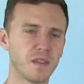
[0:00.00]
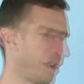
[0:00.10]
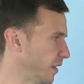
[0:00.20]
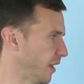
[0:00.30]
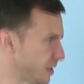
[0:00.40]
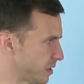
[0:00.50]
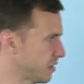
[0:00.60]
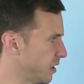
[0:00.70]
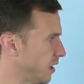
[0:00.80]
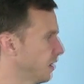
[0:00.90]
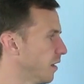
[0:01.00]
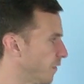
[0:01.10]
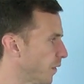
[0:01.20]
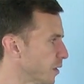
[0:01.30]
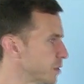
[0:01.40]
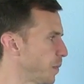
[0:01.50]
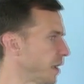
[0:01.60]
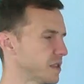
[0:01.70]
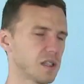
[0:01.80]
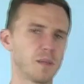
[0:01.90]
then this is the first
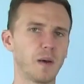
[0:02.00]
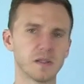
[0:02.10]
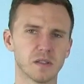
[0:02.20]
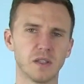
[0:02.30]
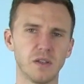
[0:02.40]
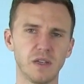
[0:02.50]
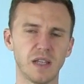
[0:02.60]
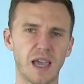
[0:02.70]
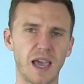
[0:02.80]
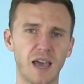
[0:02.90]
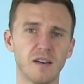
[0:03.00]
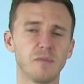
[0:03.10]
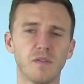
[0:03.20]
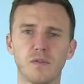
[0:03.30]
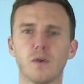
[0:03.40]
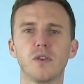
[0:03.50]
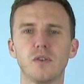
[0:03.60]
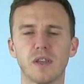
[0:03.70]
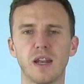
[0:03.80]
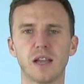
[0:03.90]
piece of the puzzle that you need to have before
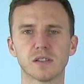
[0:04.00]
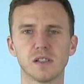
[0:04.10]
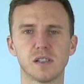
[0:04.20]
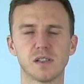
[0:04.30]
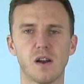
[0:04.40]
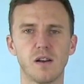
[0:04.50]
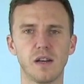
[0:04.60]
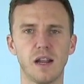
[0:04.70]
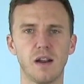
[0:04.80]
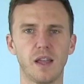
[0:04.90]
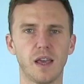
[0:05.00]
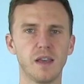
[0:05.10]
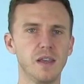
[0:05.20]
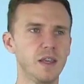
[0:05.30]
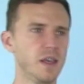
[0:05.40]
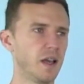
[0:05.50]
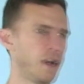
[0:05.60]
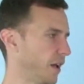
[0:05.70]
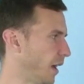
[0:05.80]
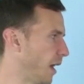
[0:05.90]
you can actually start an area.
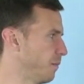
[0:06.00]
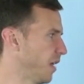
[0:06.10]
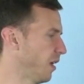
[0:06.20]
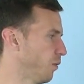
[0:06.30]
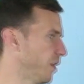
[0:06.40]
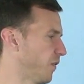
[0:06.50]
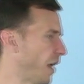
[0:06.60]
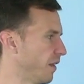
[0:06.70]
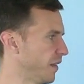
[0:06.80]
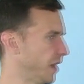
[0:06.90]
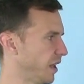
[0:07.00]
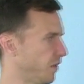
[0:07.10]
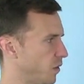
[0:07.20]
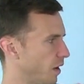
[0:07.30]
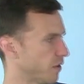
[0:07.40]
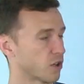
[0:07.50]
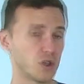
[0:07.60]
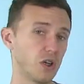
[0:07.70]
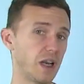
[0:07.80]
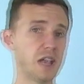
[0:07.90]
We found that if you have a
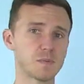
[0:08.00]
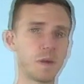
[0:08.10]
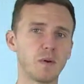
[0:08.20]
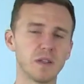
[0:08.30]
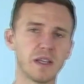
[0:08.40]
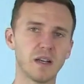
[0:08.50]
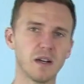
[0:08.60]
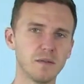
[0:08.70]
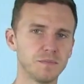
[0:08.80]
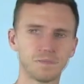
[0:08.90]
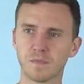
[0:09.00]
good SP1 Leader,